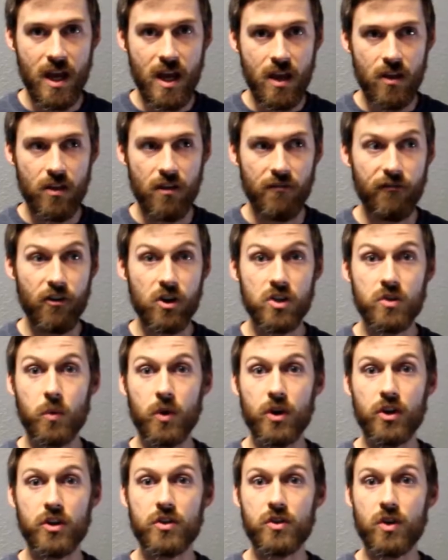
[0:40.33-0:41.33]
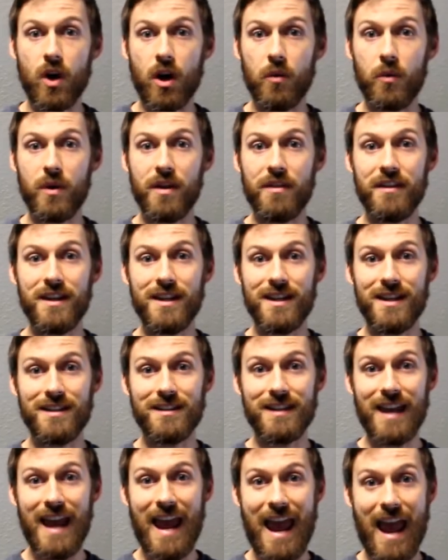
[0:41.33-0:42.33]
The first we're going to start with
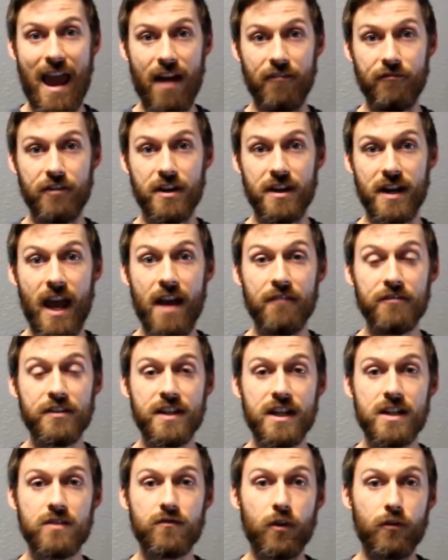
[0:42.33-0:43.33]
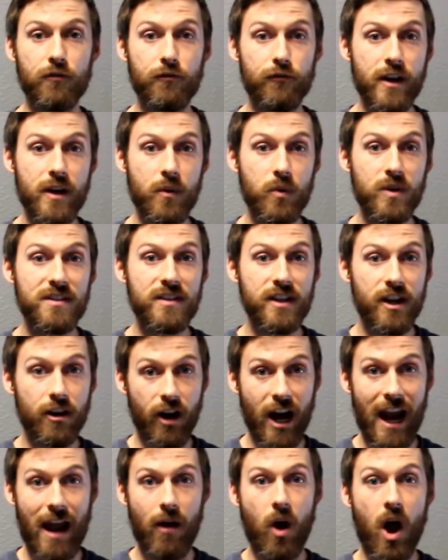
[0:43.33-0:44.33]
is F, and F stands for frequency,
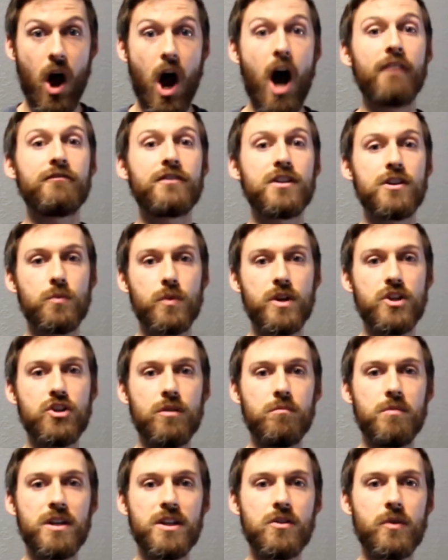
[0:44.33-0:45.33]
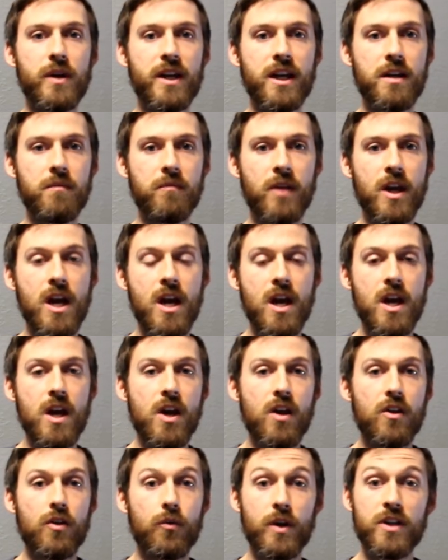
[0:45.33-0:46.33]
or how often we should be doing it.
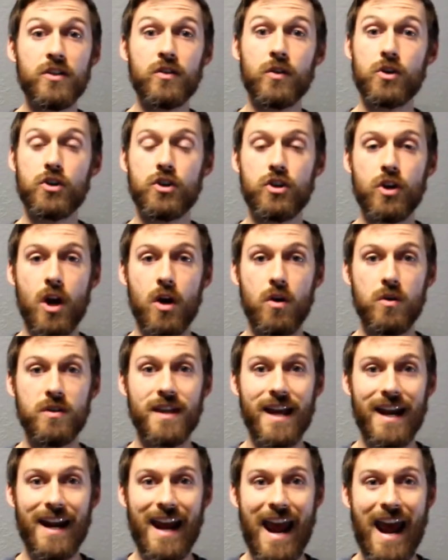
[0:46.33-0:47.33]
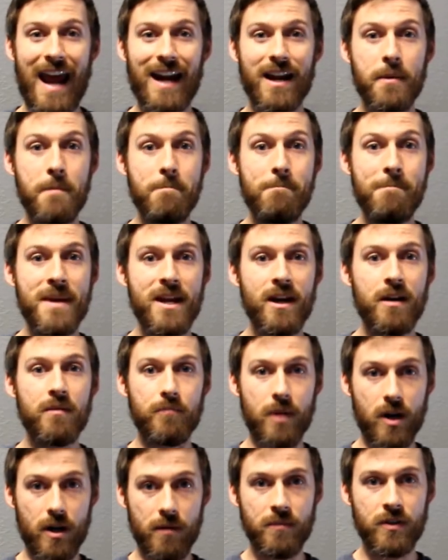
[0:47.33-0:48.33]
The research shows that at a
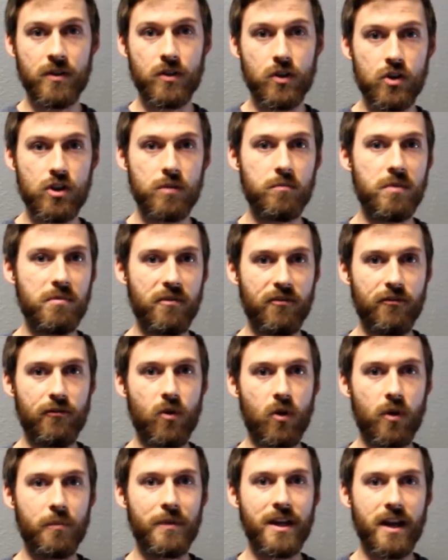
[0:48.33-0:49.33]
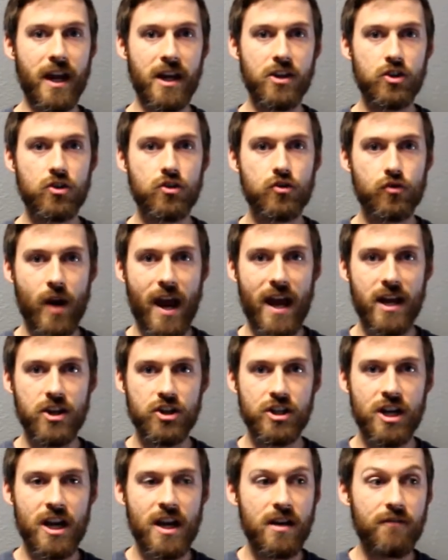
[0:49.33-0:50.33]
minimum, you should be performing a
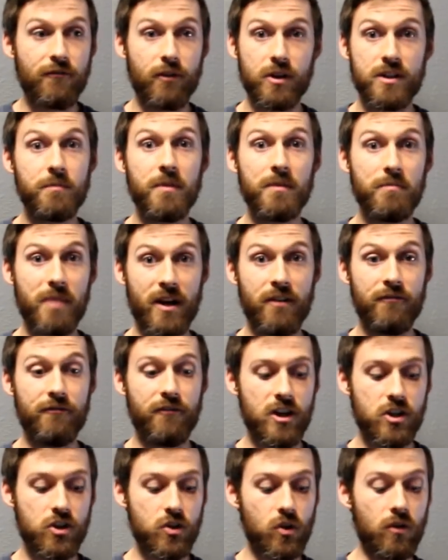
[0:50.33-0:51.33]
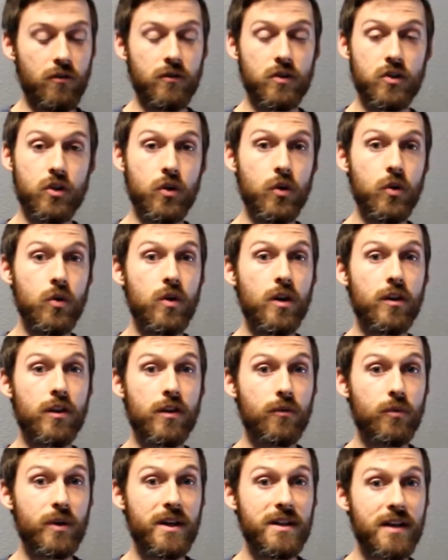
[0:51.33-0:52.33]
stretch for it to be beneficial 2 to
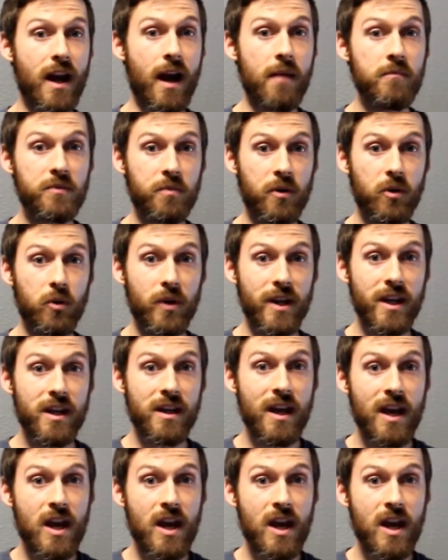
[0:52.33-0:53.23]
3 times per week.